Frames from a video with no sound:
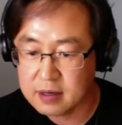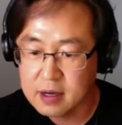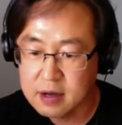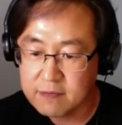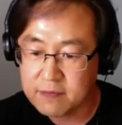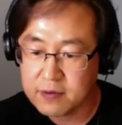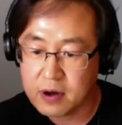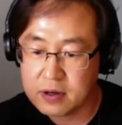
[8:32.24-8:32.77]

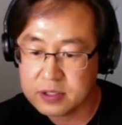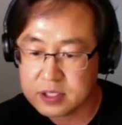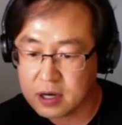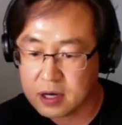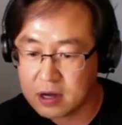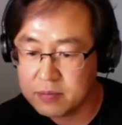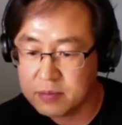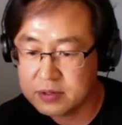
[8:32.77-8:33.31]
falls
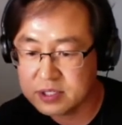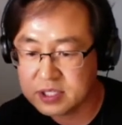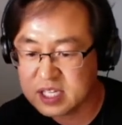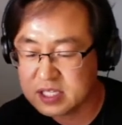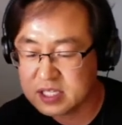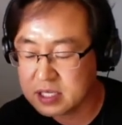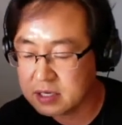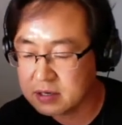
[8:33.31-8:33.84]
almost
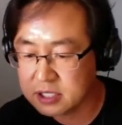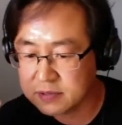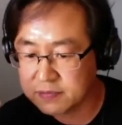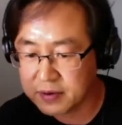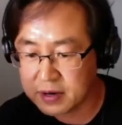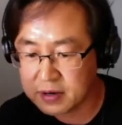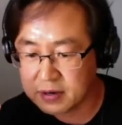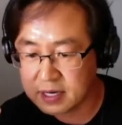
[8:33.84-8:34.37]
6 degrees
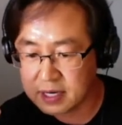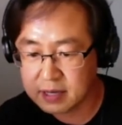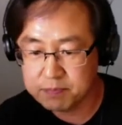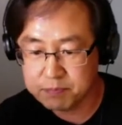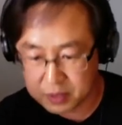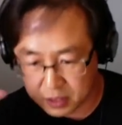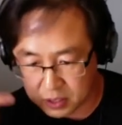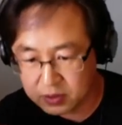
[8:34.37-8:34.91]
Fahrenheit
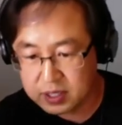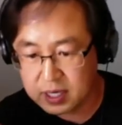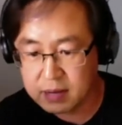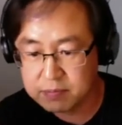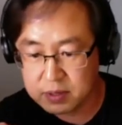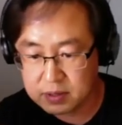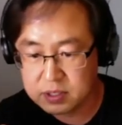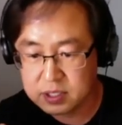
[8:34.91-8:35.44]
below the
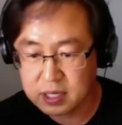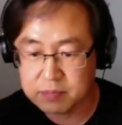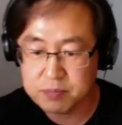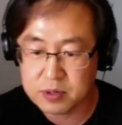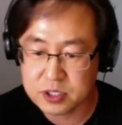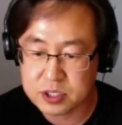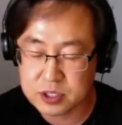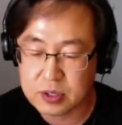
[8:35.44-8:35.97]
ambient
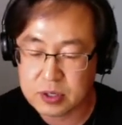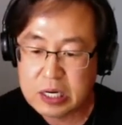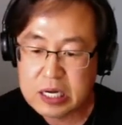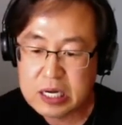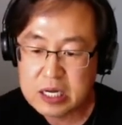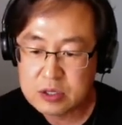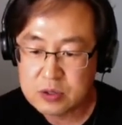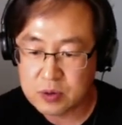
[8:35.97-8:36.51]
temperature
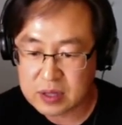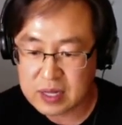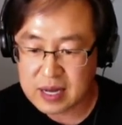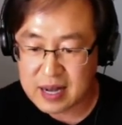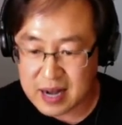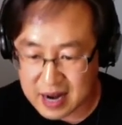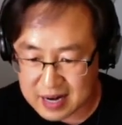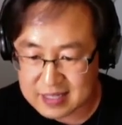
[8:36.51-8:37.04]
during the
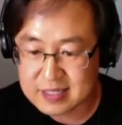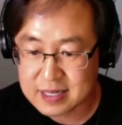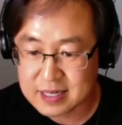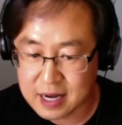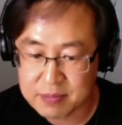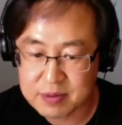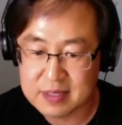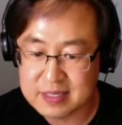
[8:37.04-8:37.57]
hottest
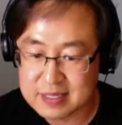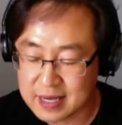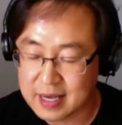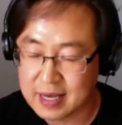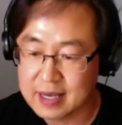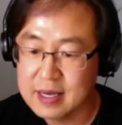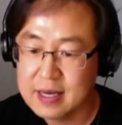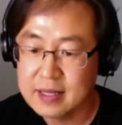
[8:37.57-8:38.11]
time of the day.
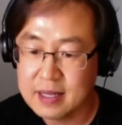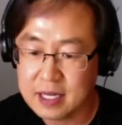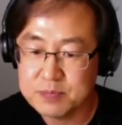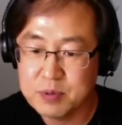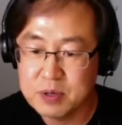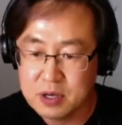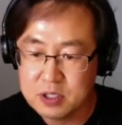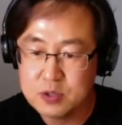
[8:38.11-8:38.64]
That's
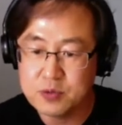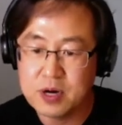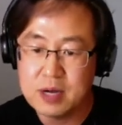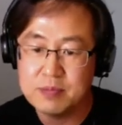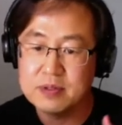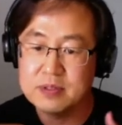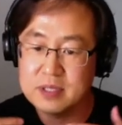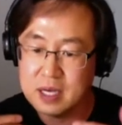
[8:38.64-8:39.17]
because we're
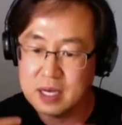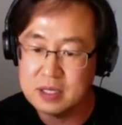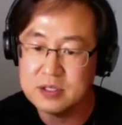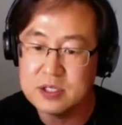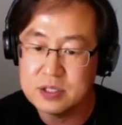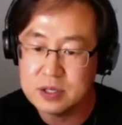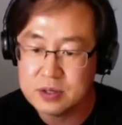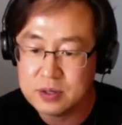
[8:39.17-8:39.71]
able to
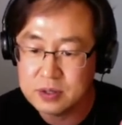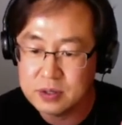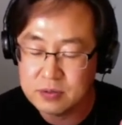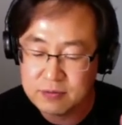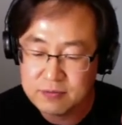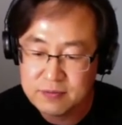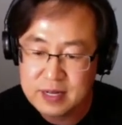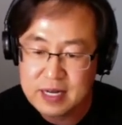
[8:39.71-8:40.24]
engineer the
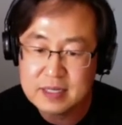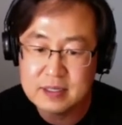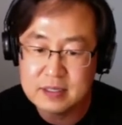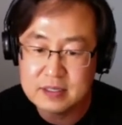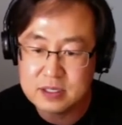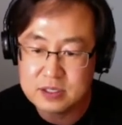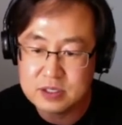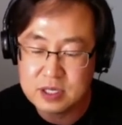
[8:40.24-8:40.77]
reflectance
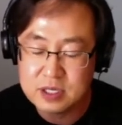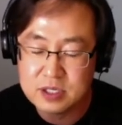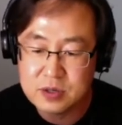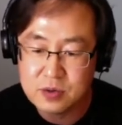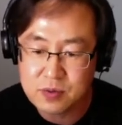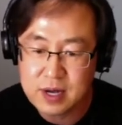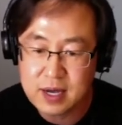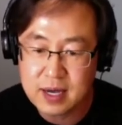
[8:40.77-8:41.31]
in such a
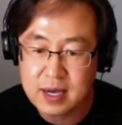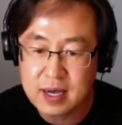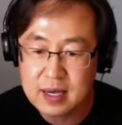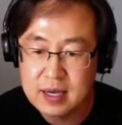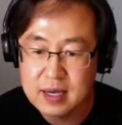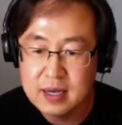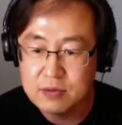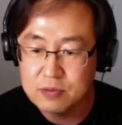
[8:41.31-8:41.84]
way
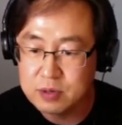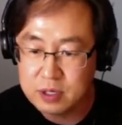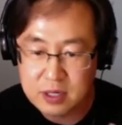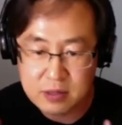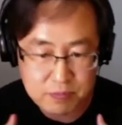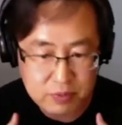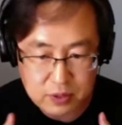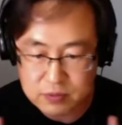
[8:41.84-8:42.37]
we're
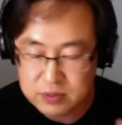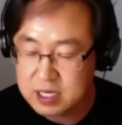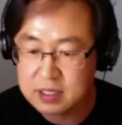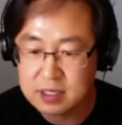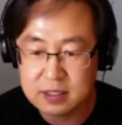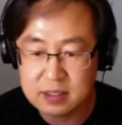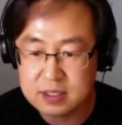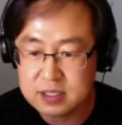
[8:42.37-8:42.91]
completely
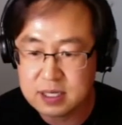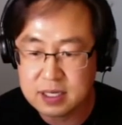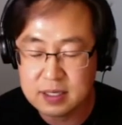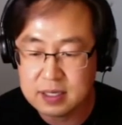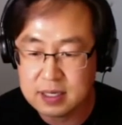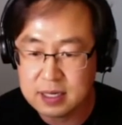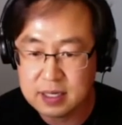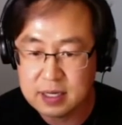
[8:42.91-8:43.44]
rejecting the
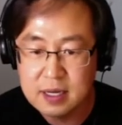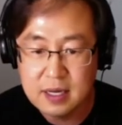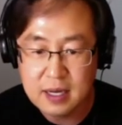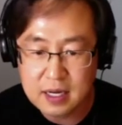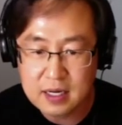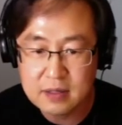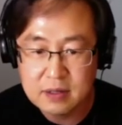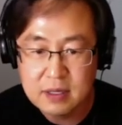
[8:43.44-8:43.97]
sunlight.
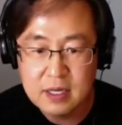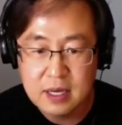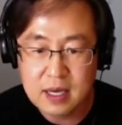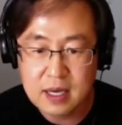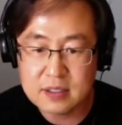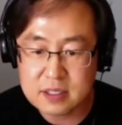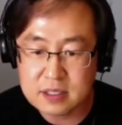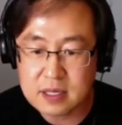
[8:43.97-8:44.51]
And
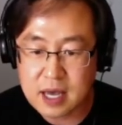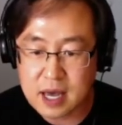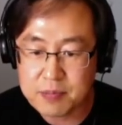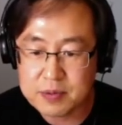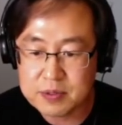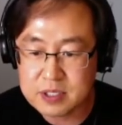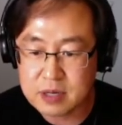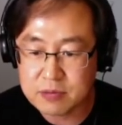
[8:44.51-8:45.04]
silk
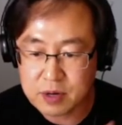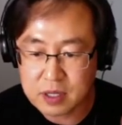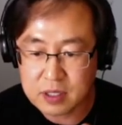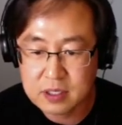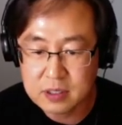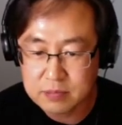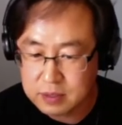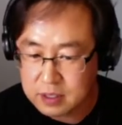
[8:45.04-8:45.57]
happens to have
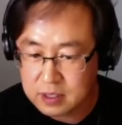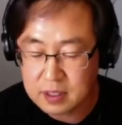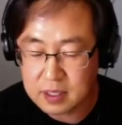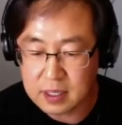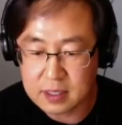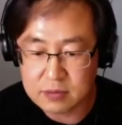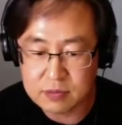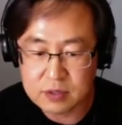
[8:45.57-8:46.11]
relatively
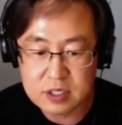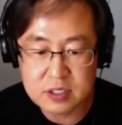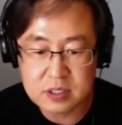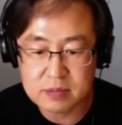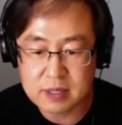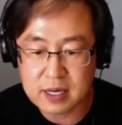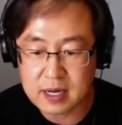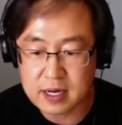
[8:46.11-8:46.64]

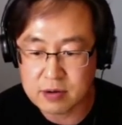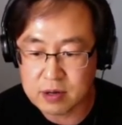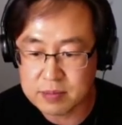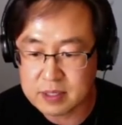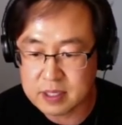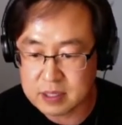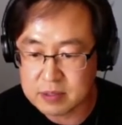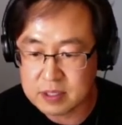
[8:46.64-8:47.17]
reasonably high
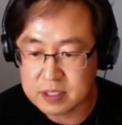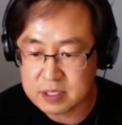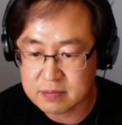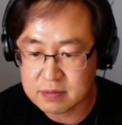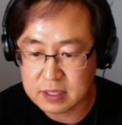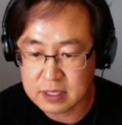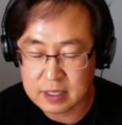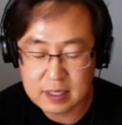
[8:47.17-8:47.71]
emissivity